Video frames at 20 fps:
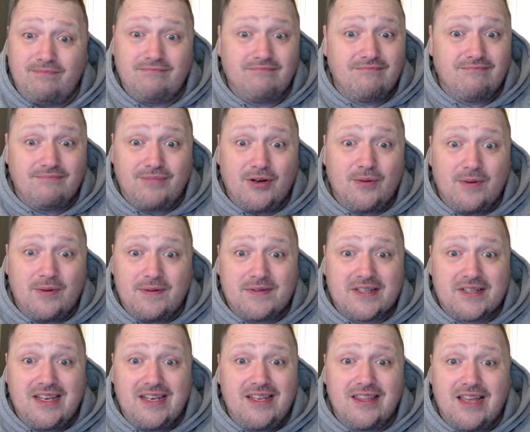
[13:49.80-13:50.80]
but we've
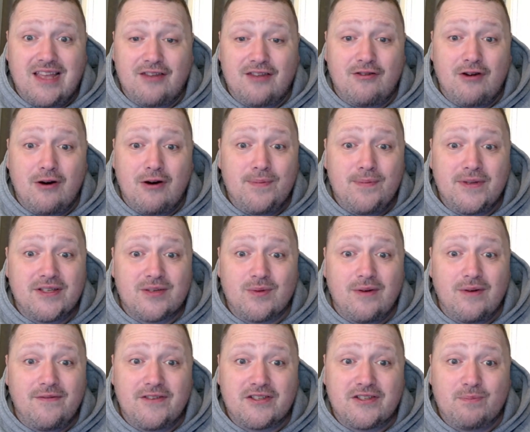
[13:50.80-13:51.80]
seen that they're open to
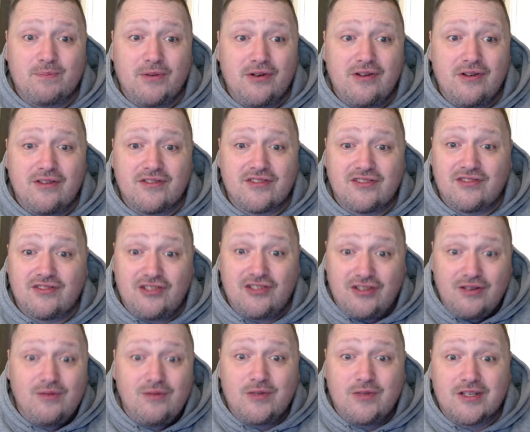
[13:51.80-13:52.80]
other sports due
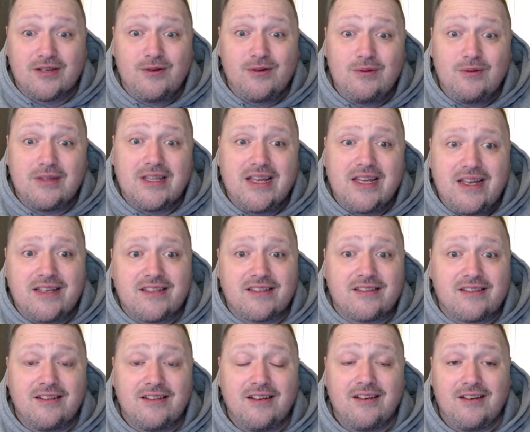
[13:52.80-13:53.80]
to this
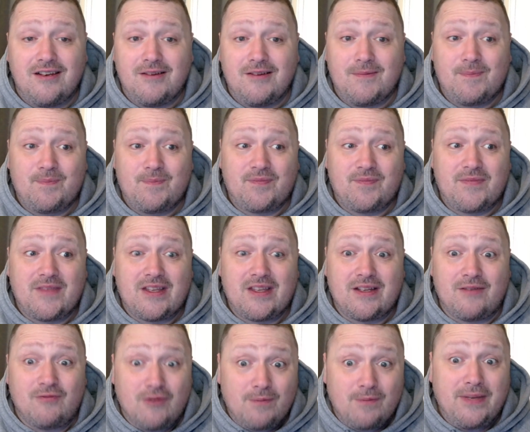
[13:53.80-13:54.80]

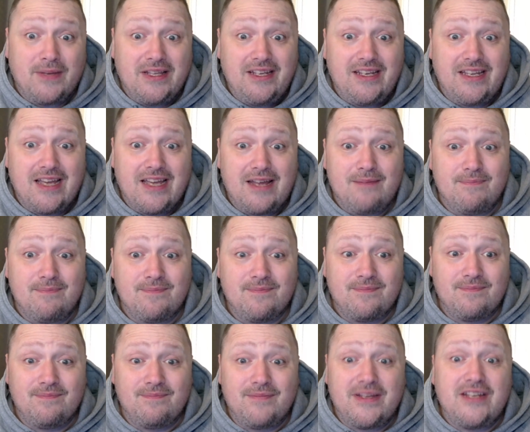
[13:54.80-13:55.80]
rugby league game
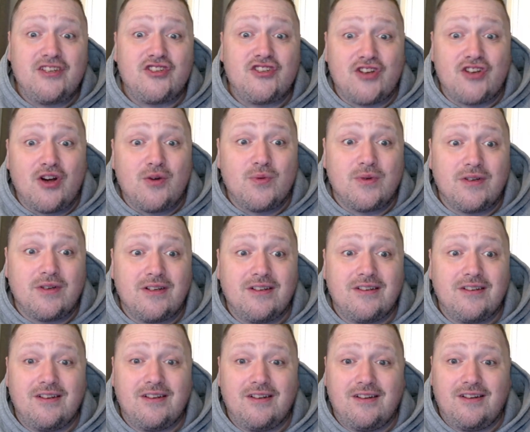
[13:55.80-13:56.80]
being shown.
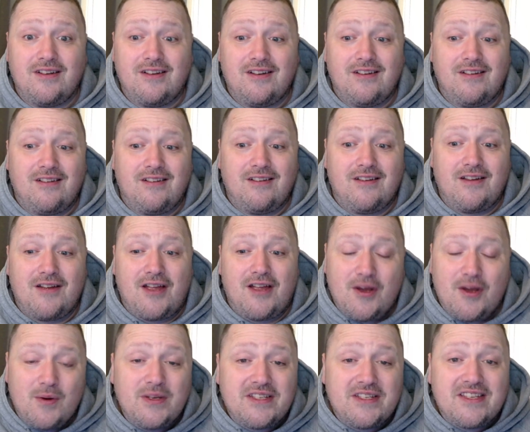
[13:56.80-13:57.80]
I
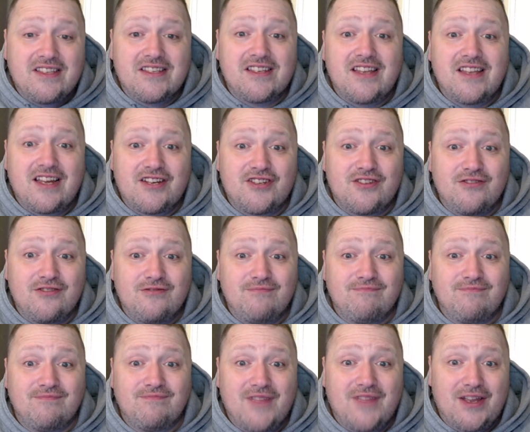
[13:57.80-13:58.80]
know it's international.
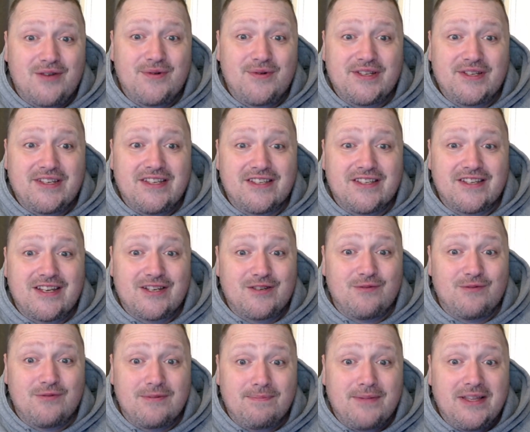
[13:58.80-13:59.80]
I know it's International
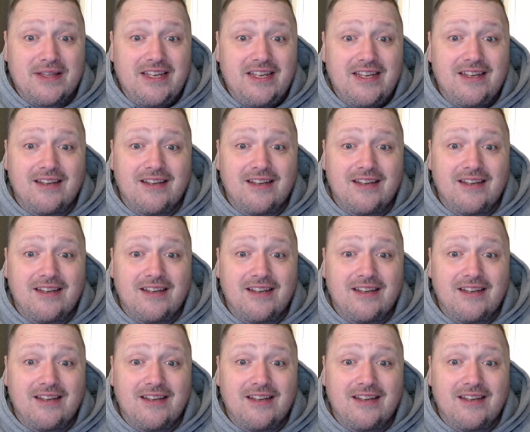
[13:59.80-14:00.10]
Rugby League.